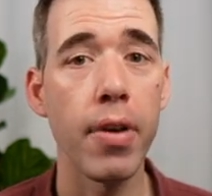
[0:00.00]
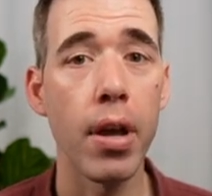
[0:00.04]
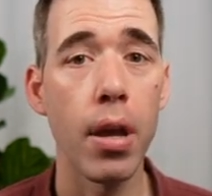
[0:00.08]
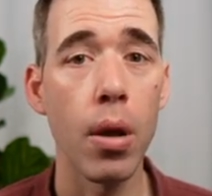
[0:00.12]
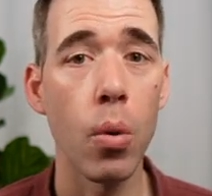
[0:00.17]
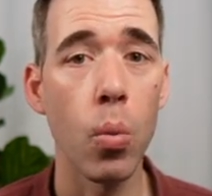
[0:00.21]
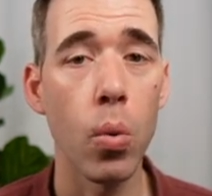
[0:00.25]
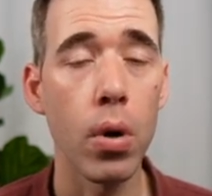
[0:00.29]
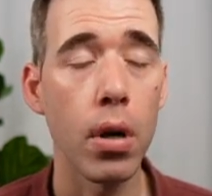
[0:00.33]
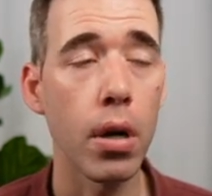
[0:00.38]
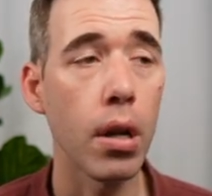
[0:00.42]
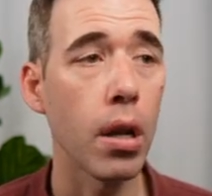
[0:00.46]
a
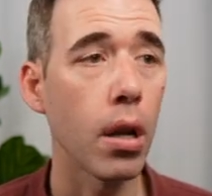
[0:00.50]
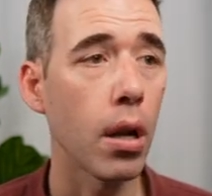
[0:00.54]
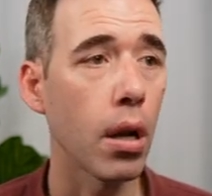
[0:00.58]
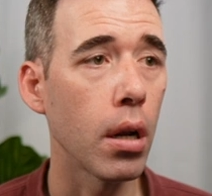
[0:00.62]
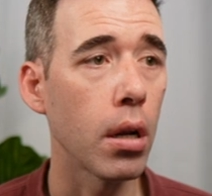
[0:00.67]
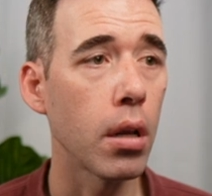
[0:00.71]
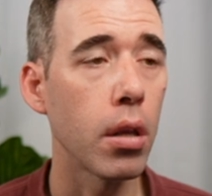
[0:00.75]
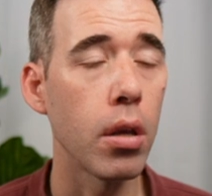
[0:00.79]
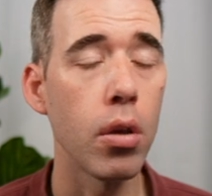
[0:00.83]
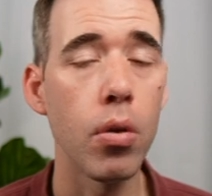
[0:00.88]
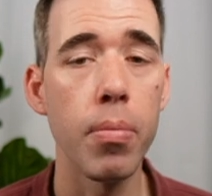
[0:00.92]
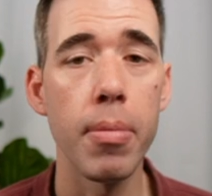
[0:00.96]
working
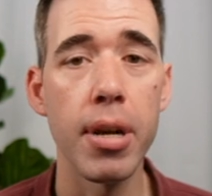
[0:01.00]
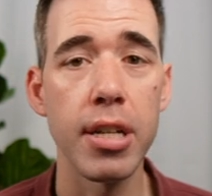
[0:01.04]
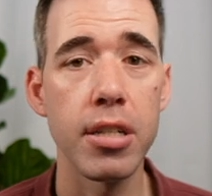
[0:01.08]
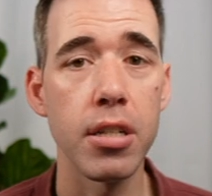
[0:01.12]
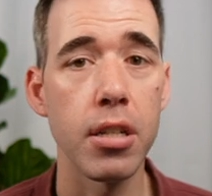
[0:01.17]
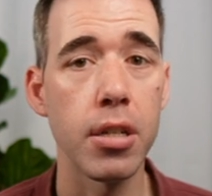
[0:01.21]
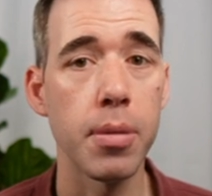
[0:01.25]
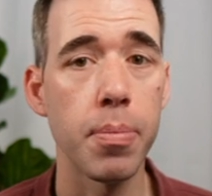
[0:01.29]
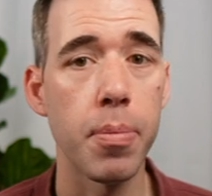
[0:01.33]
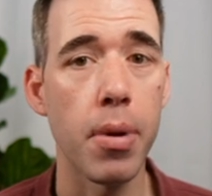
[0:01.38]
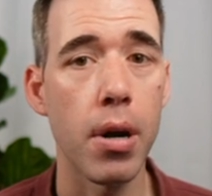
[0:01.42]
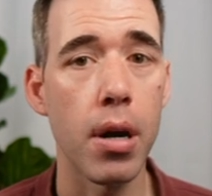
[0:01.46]

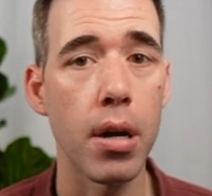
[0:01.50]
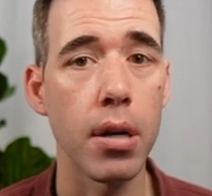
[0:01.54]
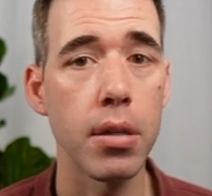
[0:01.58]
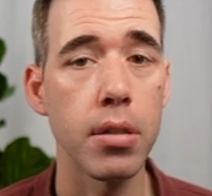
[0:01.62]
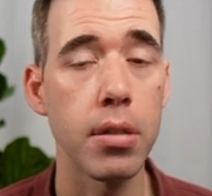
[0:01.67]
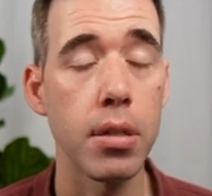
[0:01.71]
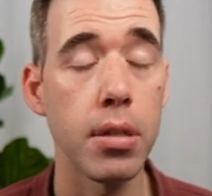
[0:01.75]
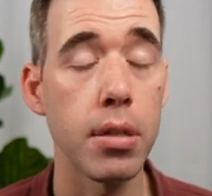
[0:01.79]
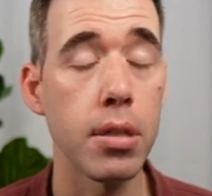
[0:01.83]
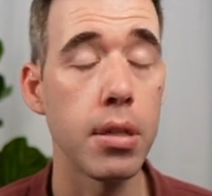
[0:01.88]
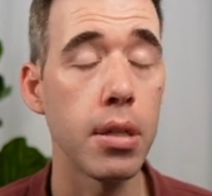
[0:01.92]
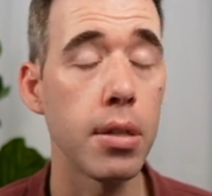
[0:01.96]
QMessageBox
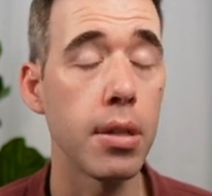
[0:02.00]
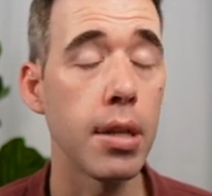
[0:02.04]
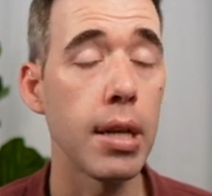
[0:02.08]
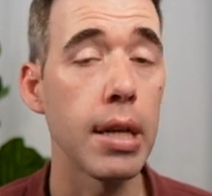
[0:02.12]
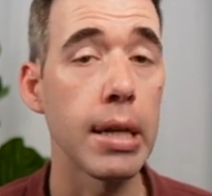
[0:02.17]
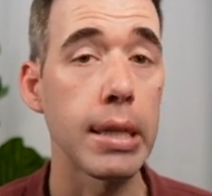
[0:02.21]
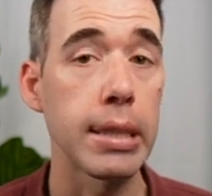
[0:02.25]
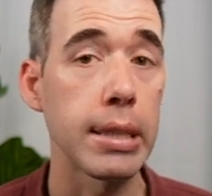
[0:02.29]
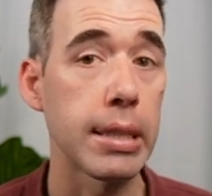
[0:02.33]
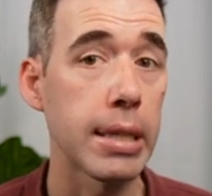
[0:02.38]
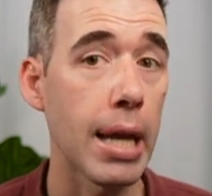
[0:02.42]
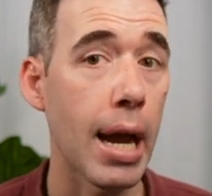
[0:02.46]
that did the
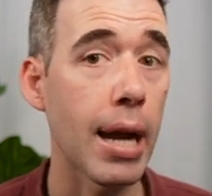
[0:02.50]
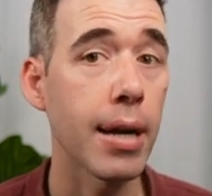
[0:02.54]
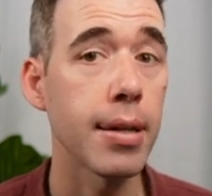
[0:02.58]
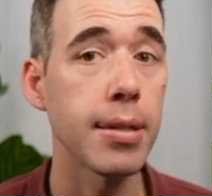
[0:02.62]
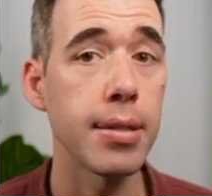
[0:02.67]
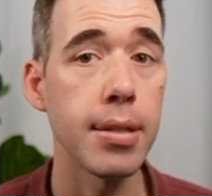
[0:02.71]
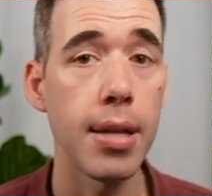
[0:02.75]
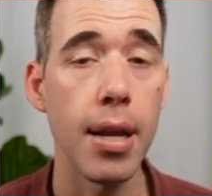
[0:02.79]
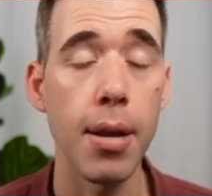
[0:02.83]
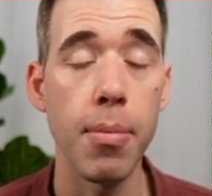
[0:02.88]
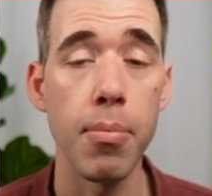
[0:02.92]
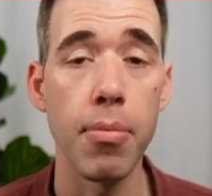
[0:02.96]
exact
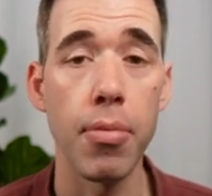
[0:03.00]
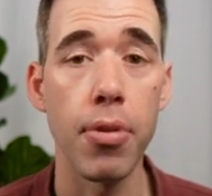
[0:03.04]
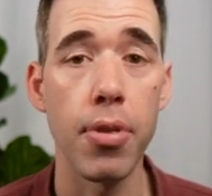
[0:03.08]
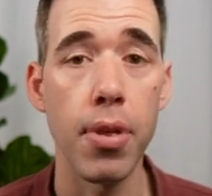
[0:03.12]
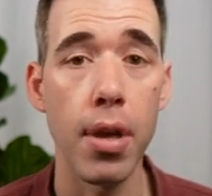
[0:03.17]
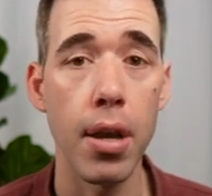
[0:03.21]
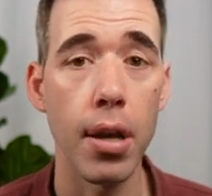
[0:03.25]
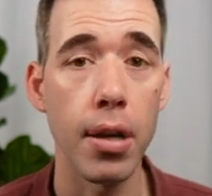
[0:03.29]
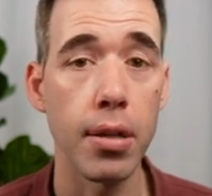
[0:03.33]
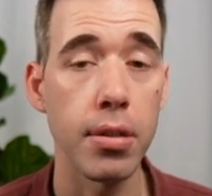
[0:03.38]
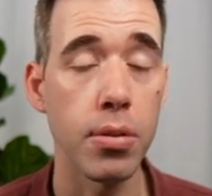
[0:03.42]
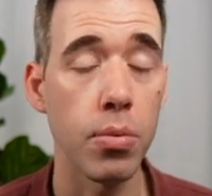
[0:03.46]
same
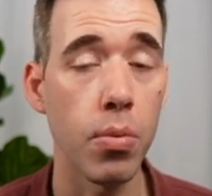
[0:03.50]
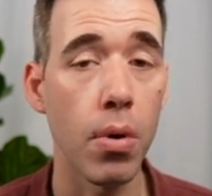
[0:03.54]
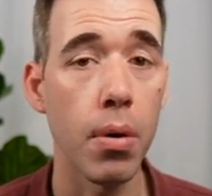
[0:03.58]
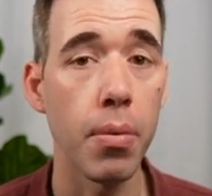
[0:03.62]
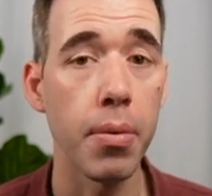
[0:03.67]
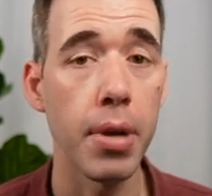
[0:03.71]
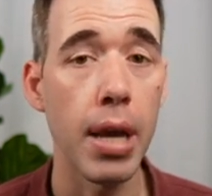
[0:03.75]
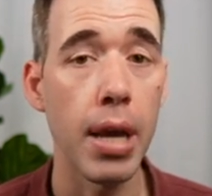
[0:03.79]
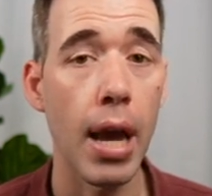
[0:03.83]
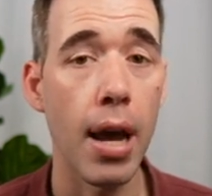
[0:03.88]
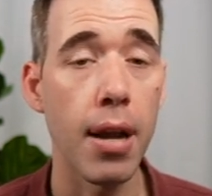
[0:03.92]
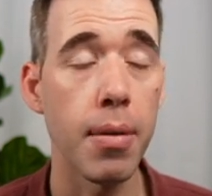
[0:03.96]
thing as what
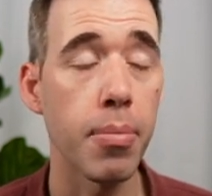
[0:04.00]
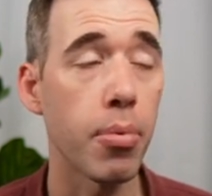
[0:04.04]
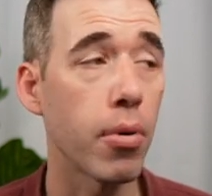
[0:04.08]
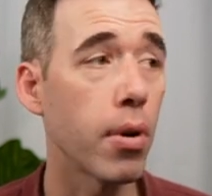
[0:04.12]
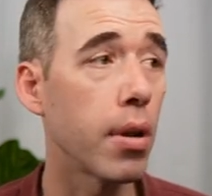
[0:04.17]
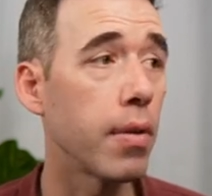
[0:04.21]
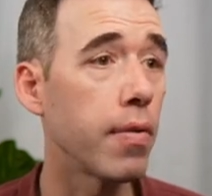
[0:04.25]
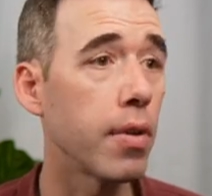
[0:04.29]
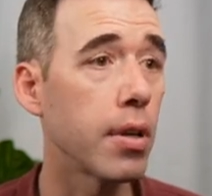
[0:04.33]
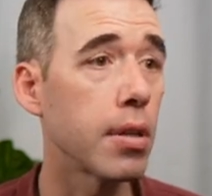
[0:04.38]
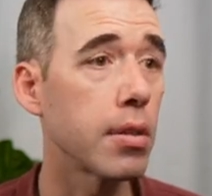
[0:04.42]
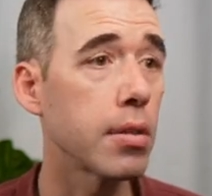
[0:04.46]
we had
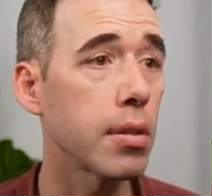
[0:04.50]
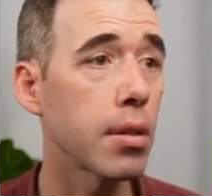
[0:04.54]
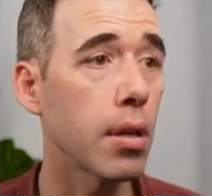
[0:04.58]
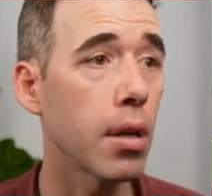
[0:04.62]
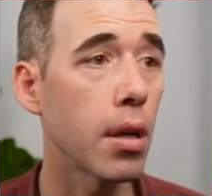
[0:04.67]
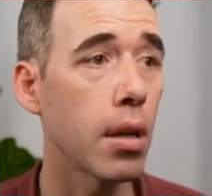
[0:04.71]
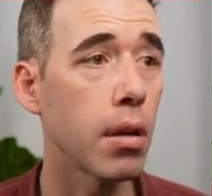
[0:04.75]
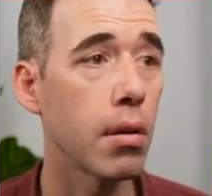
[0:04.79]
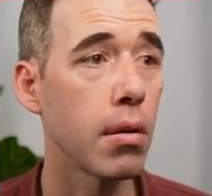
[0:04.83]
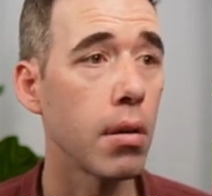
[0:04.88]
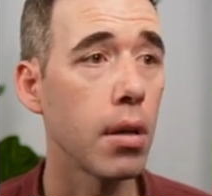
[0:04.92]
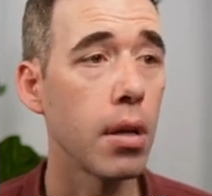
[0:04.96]

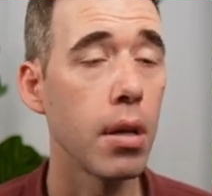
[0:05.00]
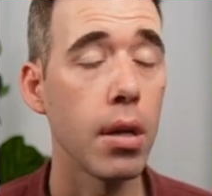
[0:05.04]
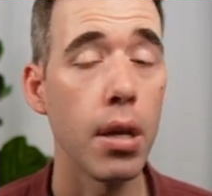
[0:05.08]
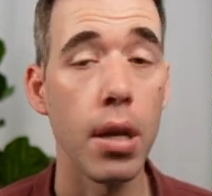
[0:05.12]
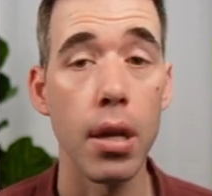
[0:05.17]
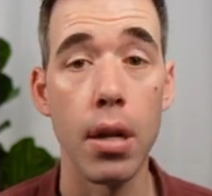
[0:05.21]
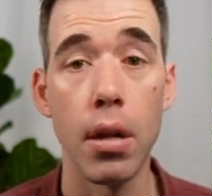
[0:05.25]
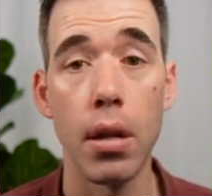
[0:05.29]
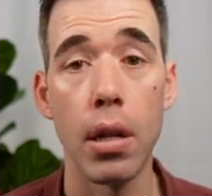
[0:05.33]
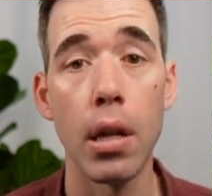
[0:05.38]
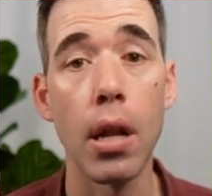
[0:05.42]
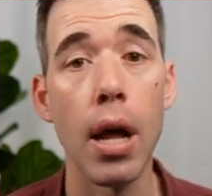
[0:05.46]
previously in
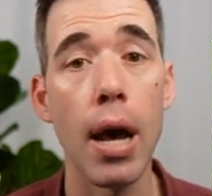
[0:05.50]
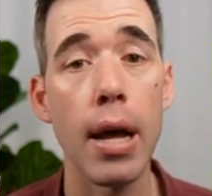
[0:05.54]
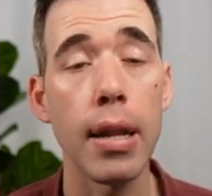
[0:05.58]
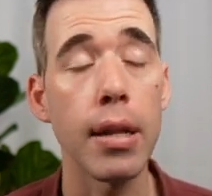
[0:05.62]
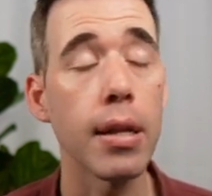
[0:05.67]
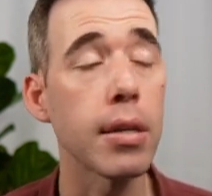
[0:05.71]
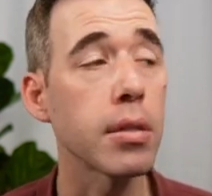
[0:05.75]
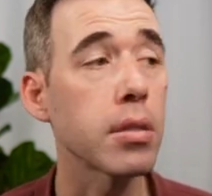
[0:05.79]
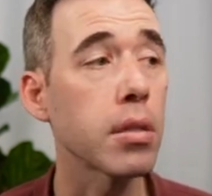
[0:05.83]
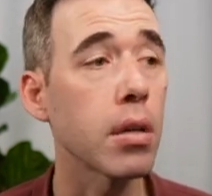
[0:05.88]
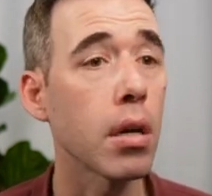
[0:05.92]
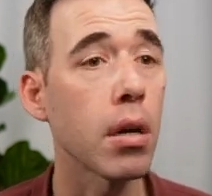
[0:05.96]
a lot
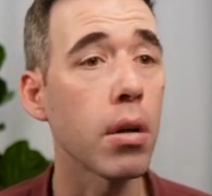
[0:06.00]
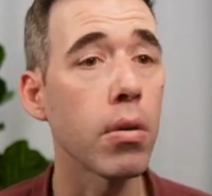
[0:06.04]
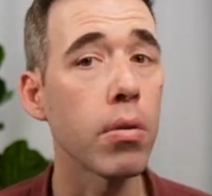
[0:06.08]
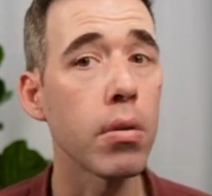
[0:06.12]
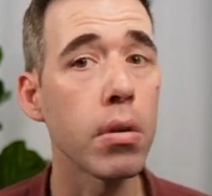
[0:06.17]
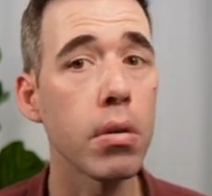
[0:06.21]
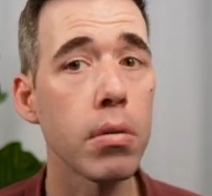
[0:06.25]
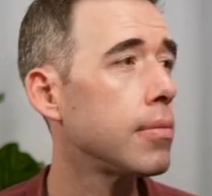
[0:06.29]
less code.